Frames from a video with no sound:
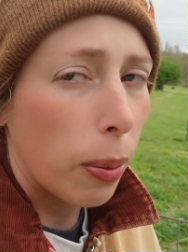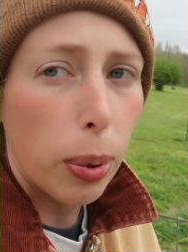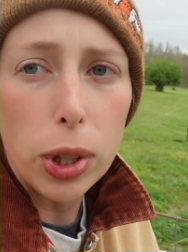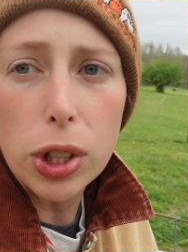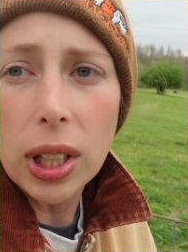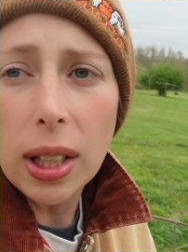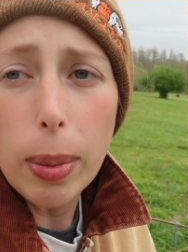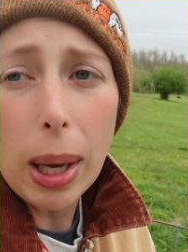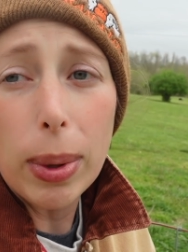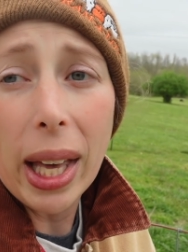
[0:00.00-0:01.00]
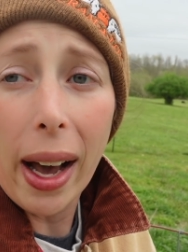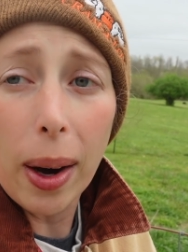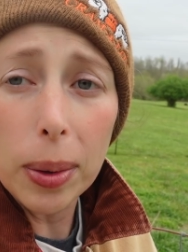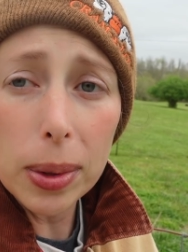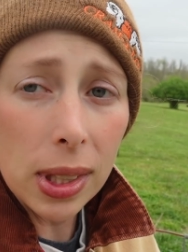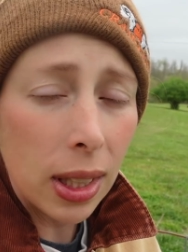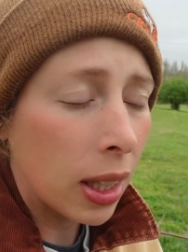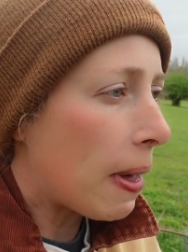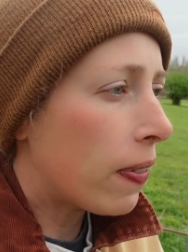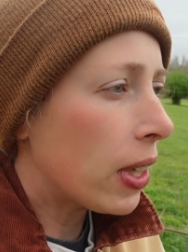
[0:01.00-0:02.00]
pushing the baby out.
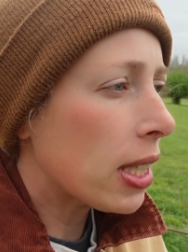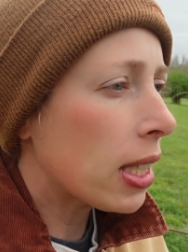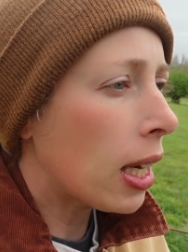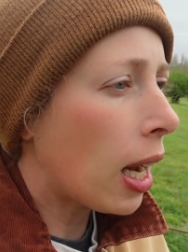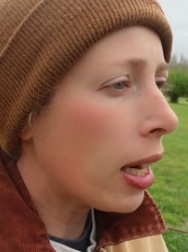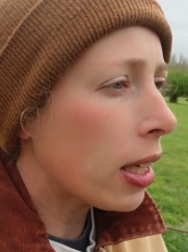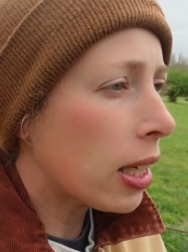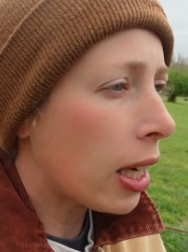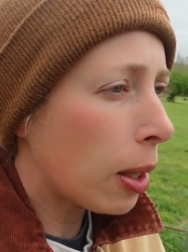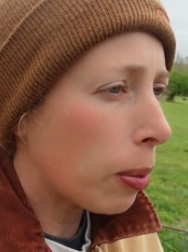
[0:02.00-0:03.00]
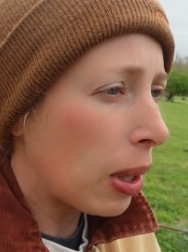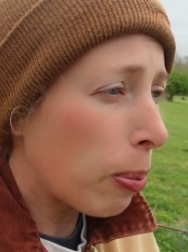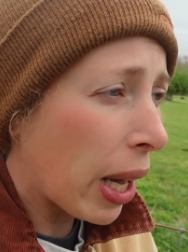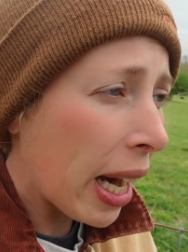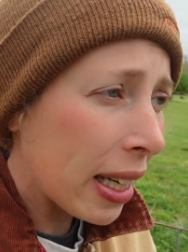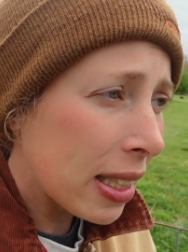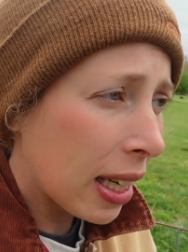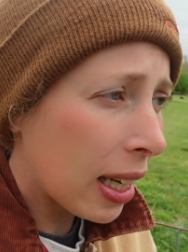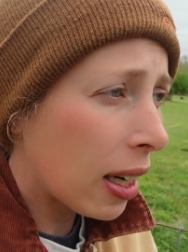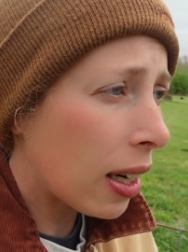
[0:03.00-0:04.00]
If it's not a terribly bad
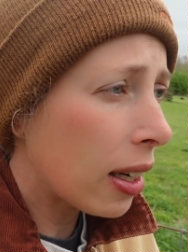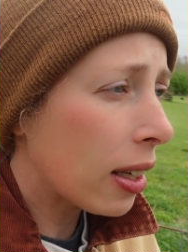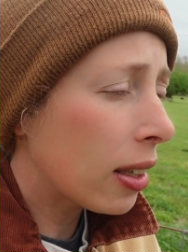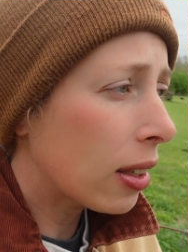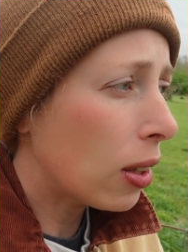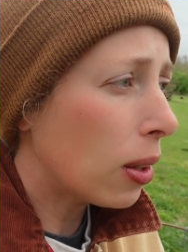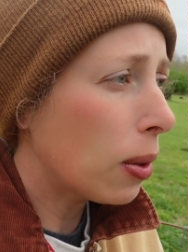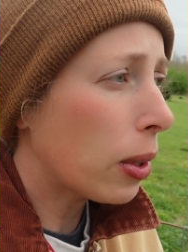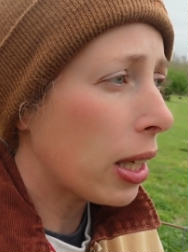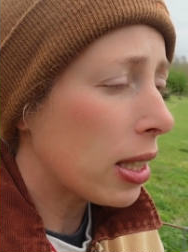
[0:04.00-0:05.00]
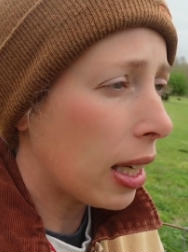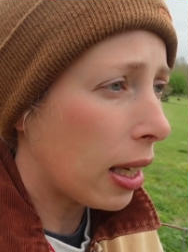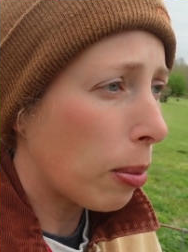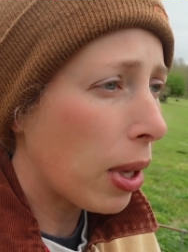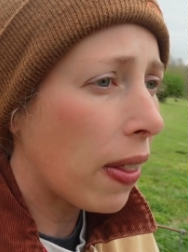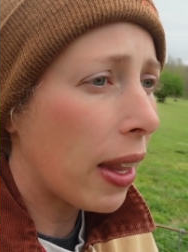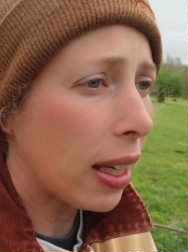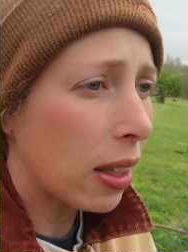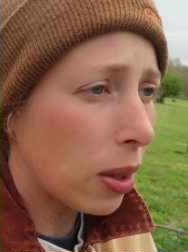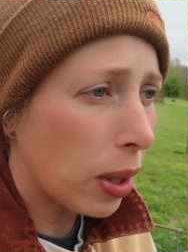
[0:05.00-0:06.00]
tear, you can take them in. They
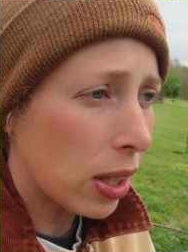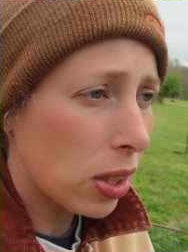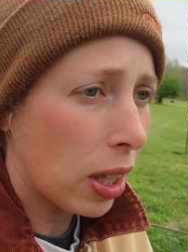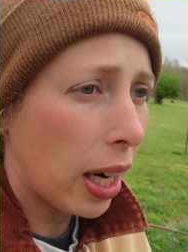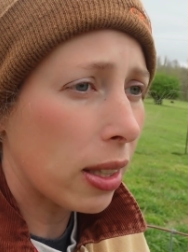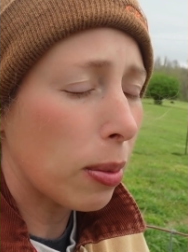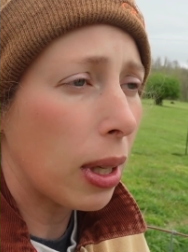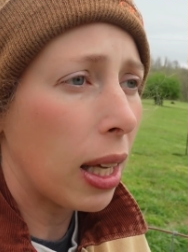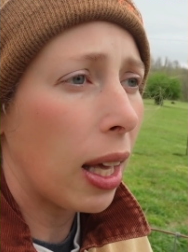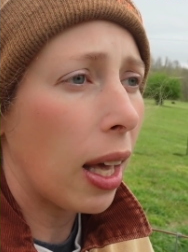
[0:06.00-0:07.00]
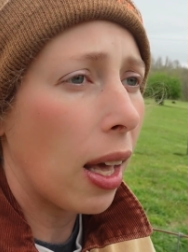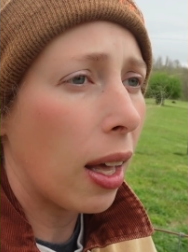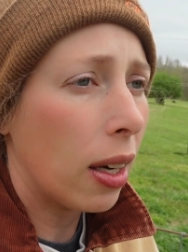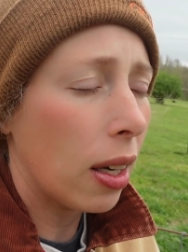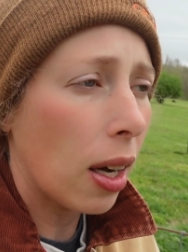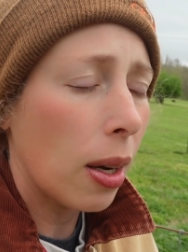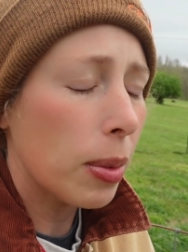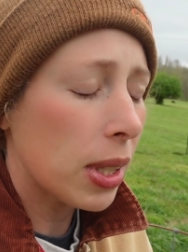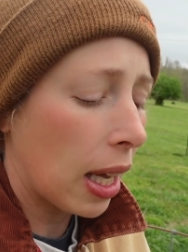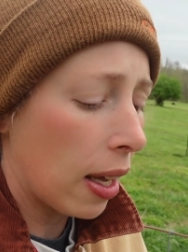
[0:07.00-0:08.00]
can do a hysterectomy and
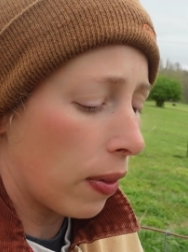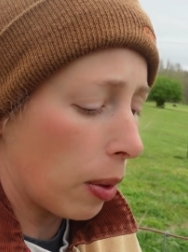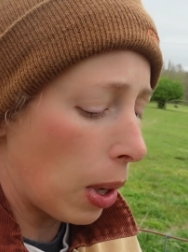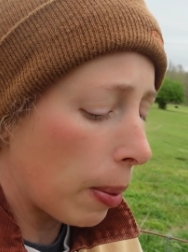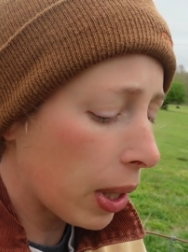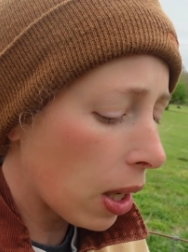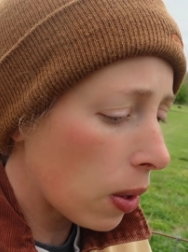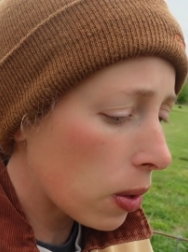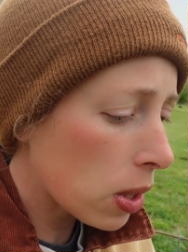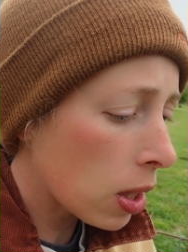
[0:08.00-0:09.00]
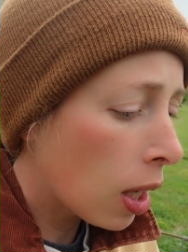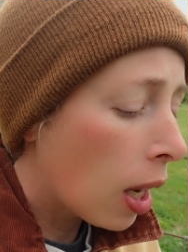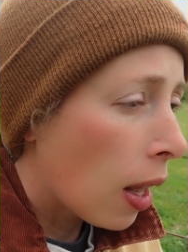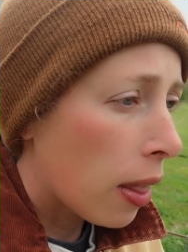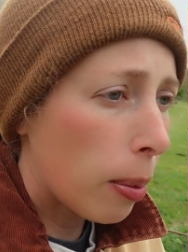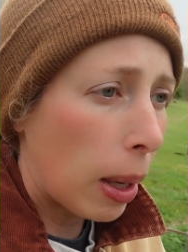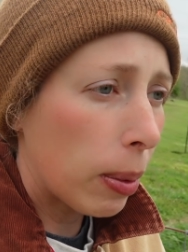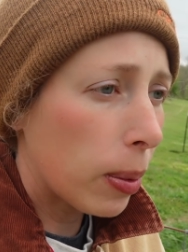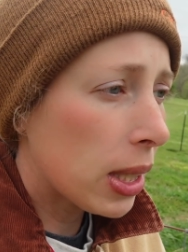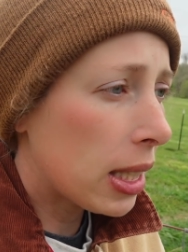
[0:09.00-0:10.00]
um, save the mama goat. The
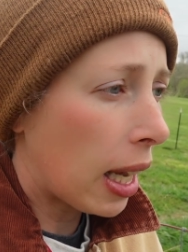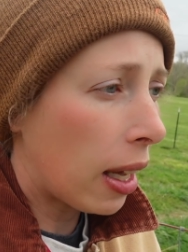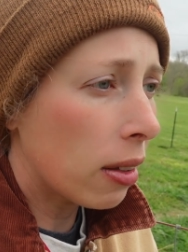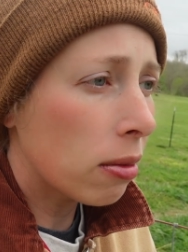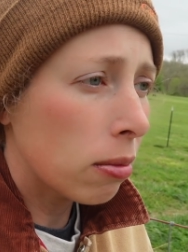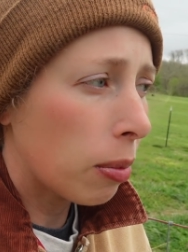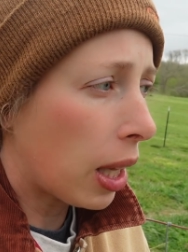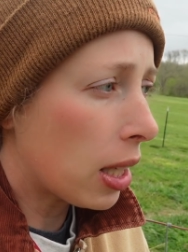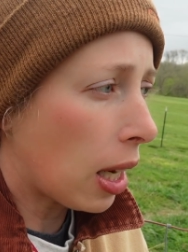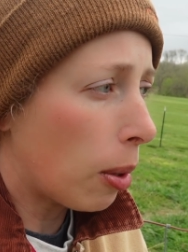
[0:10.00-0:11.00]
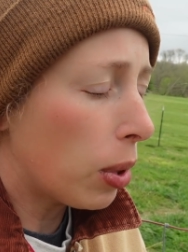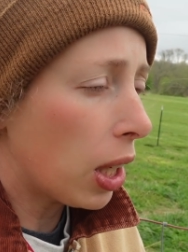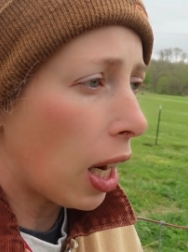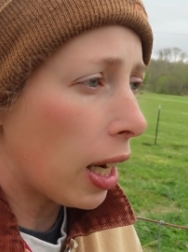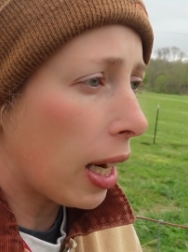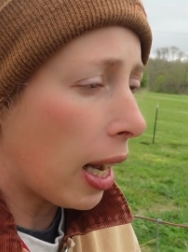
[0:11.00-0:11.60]
baby was dead by the time we got it